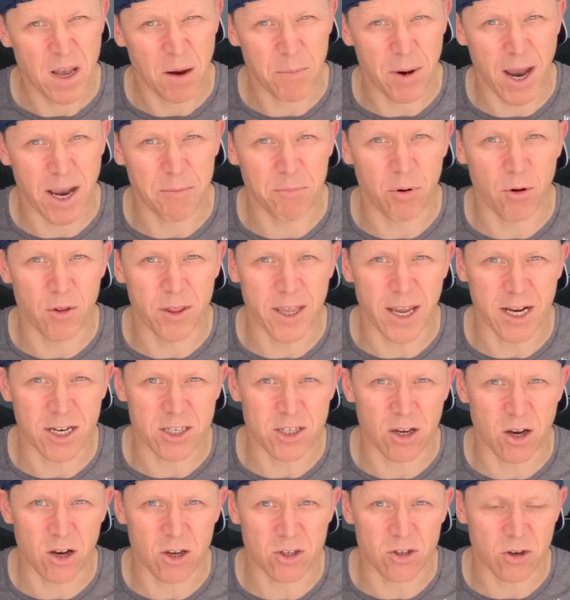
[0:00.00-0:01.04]
I might put the
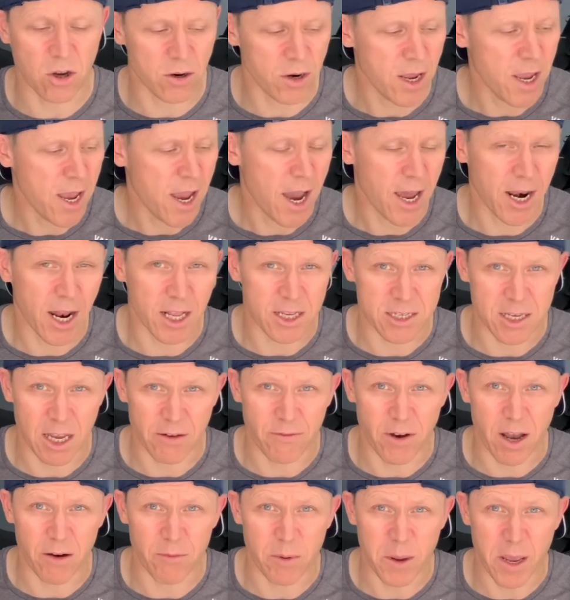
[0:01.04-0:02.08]
exhaust on and I'll
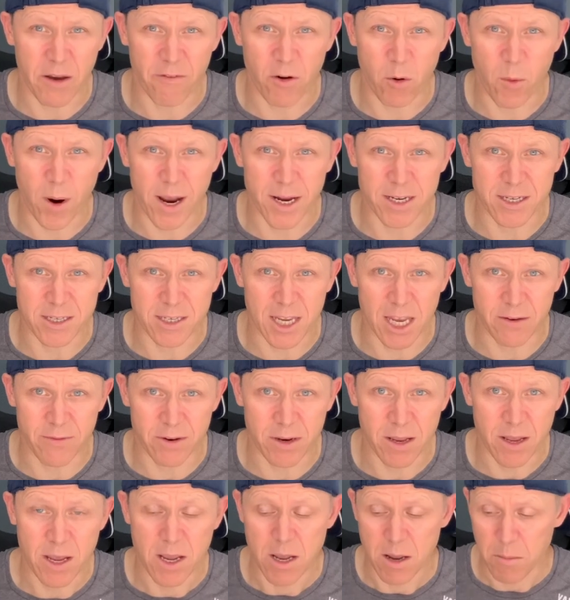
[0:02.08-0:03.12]
have, a bit of a weight
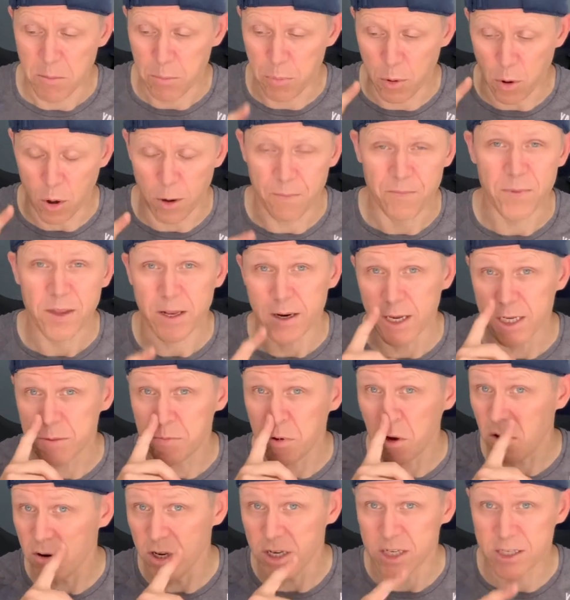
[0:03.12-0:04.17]
saving. But let's
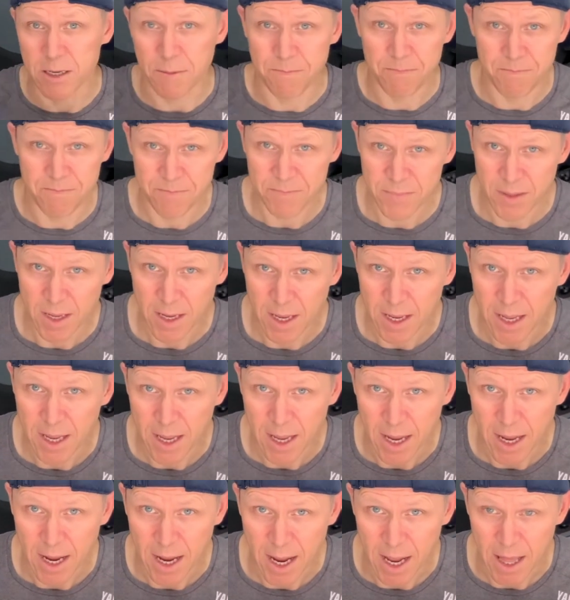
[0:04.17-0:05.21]
be honest,
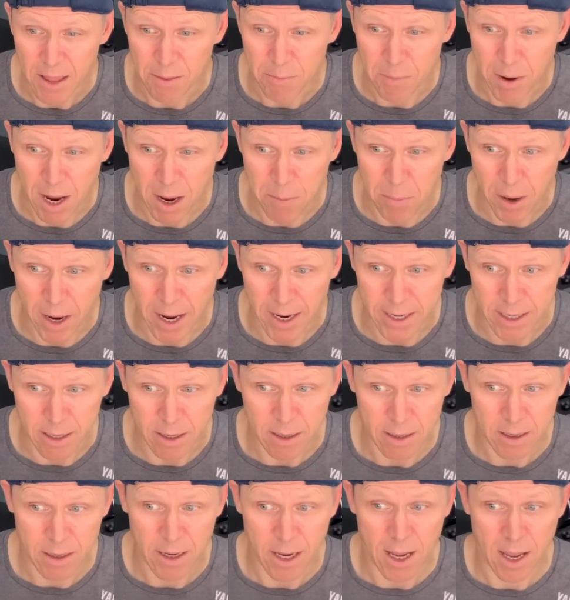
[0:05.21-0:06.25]
my bike,
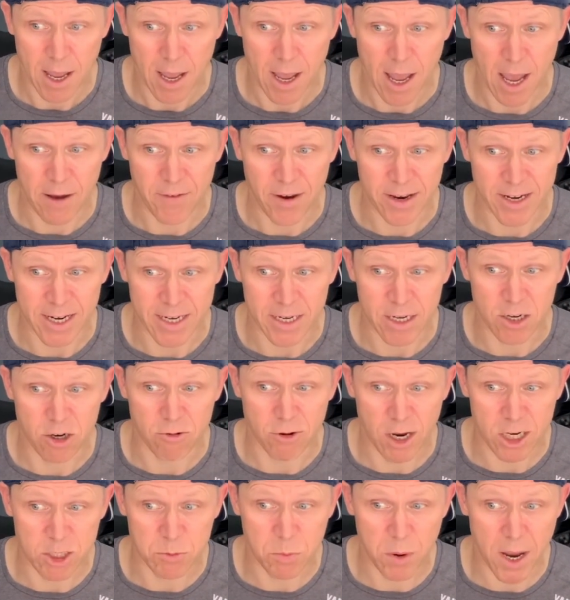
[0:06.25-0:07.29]
I've added
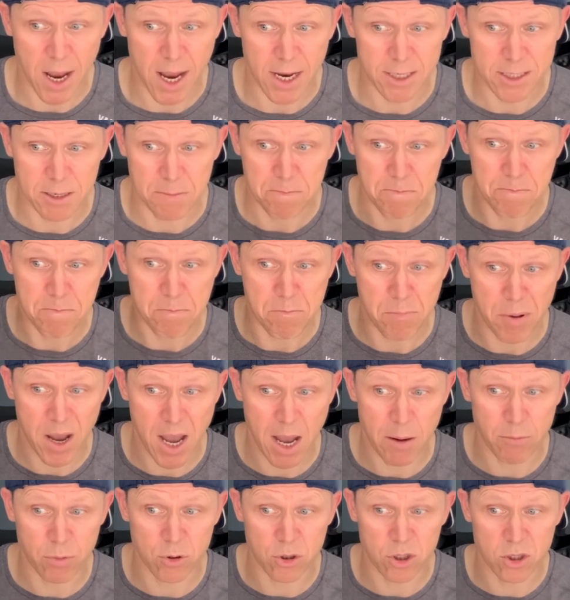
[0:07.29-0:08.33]
crash bars,
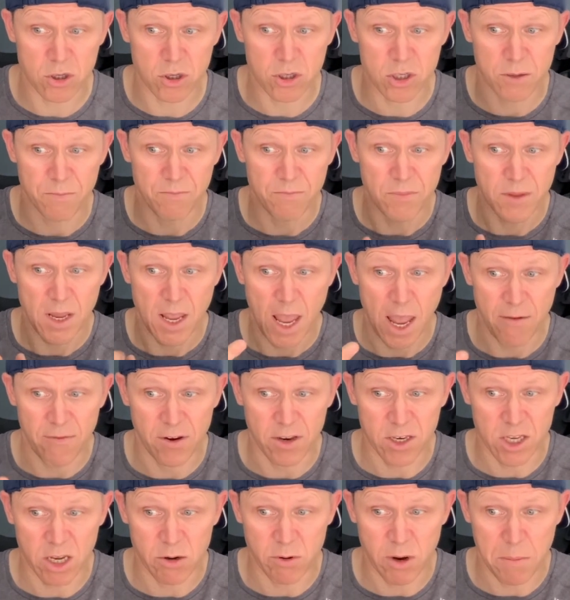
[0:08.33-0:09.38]
bar busters,
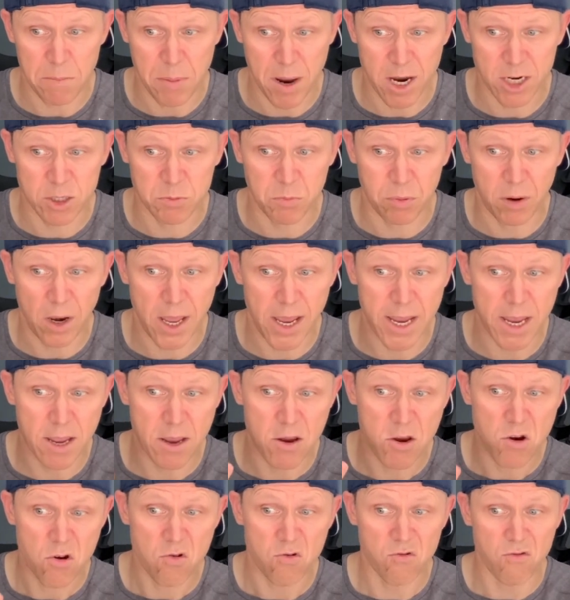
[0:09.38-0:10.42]
heavy duty bash plate,
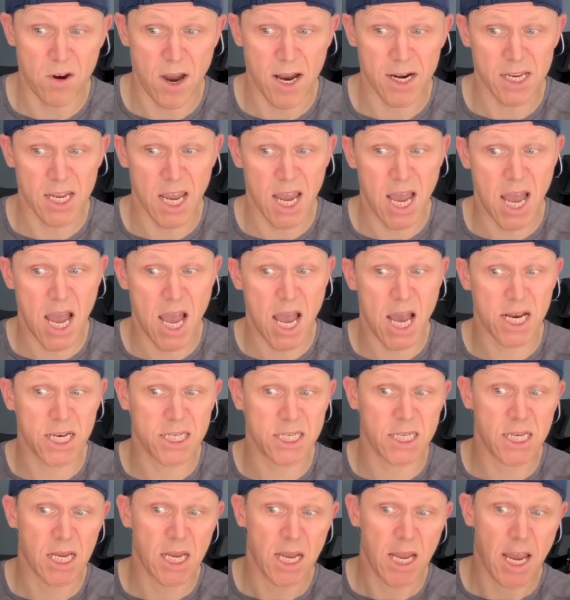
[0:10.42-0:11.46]
rad
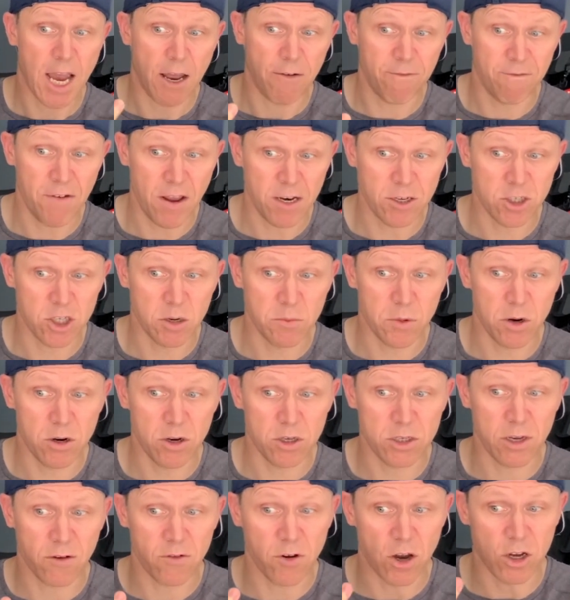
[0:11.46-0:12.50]
guards, adventure
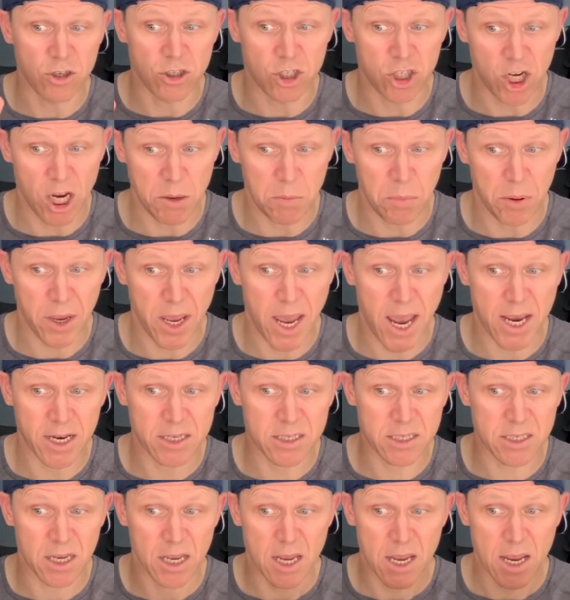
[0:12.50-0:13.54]
mirrors, I've got
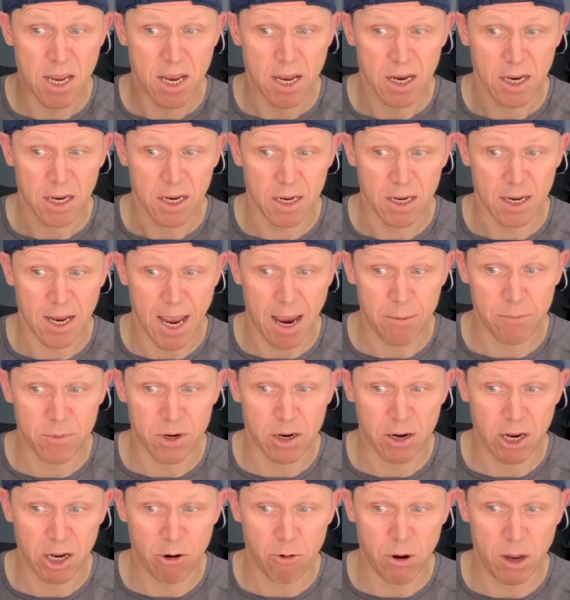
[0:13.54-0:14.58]
GPS,
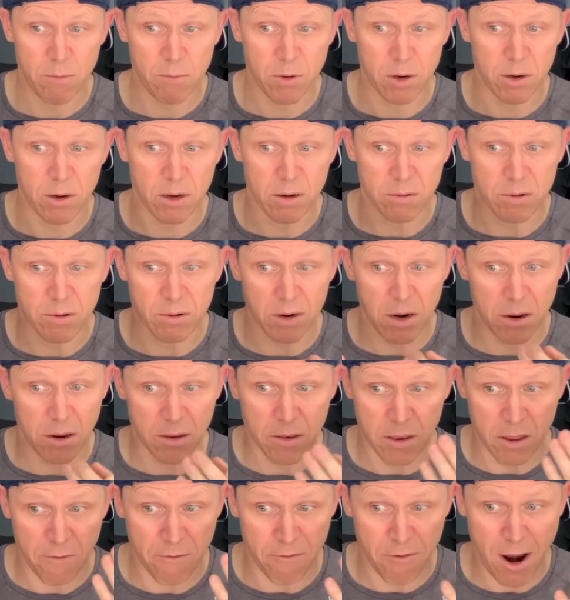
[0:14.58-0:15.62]
camera equipment and
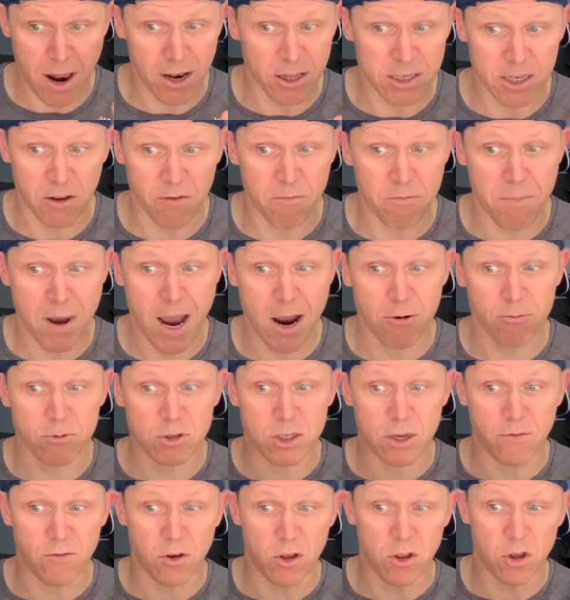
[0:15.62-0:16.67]
the relative
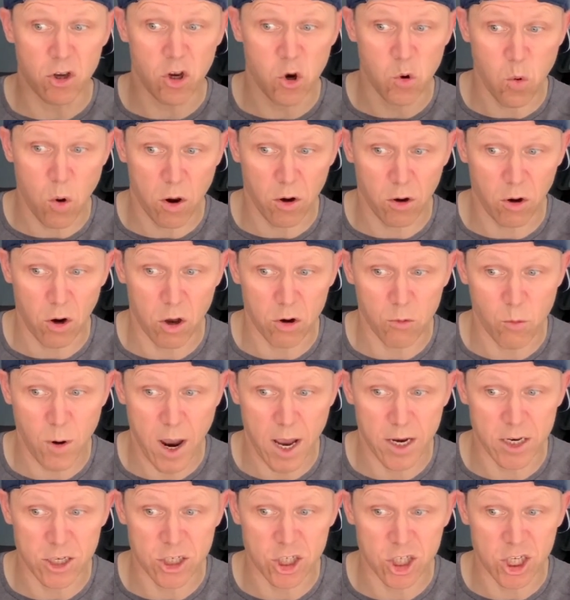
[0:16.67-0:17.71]
mounts, I've got the quad lock
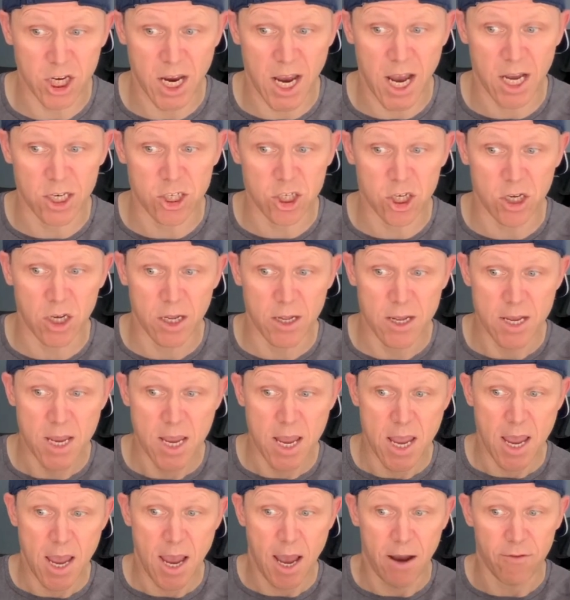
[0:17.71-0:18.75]
wireless charger,
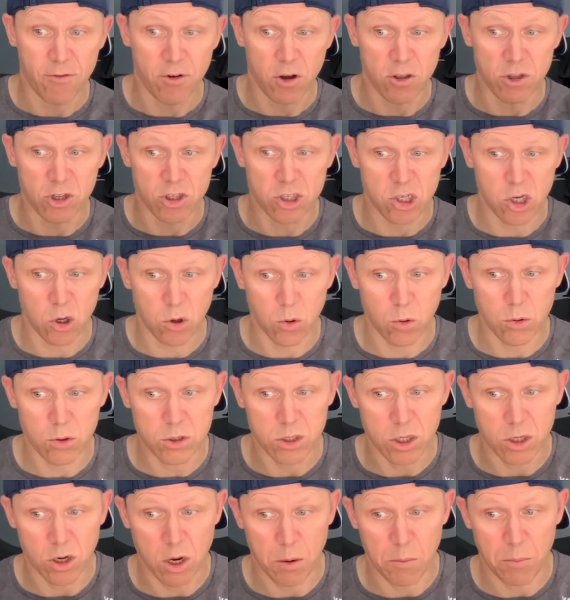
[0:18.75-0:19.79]
I've got the
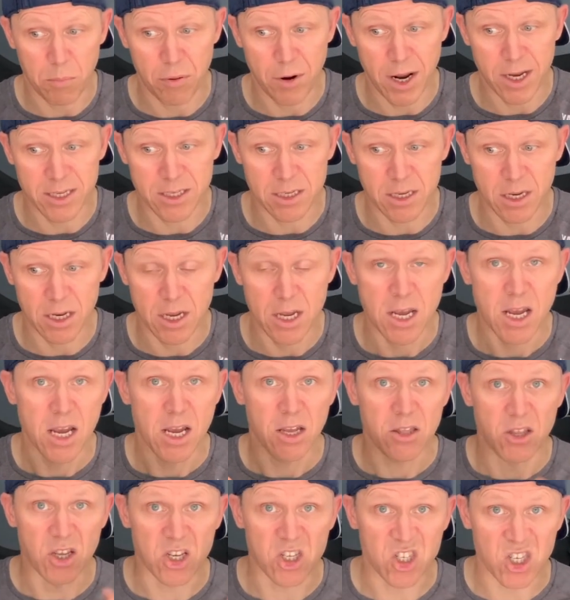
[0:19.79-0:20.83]
tools, the compressor,
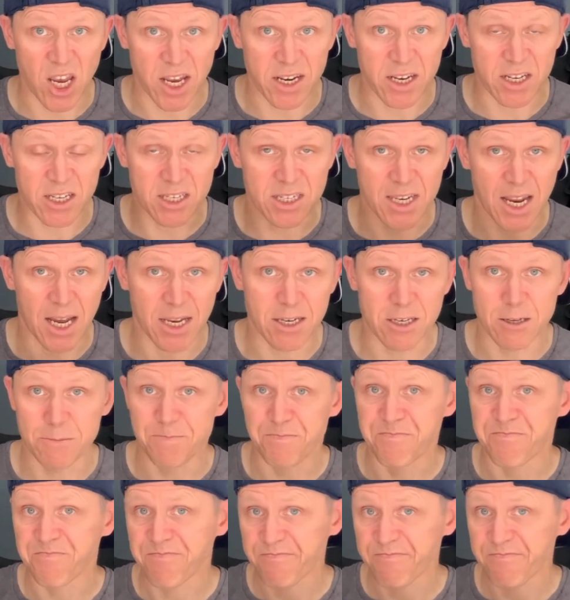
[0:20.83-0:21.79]
the center stand.